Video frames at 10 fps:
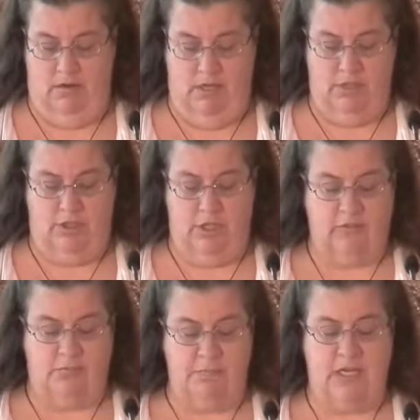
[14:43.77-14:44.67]

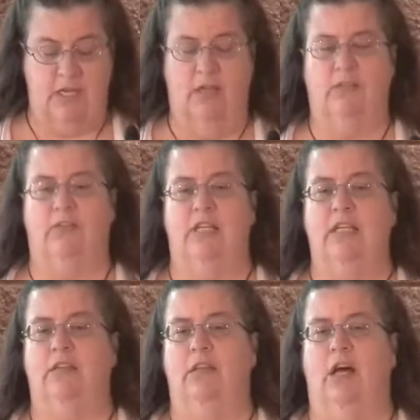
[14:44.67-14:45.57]
just because they
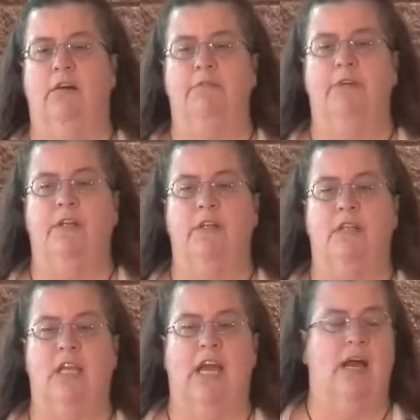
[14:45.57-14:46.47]
love
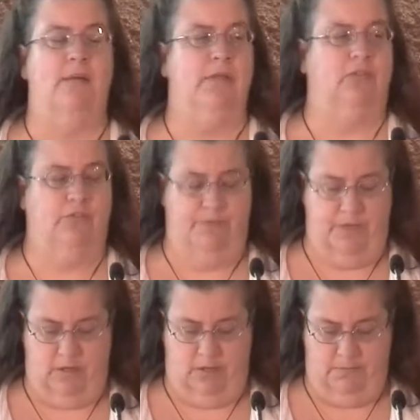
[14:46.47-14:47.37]
the atmosphere.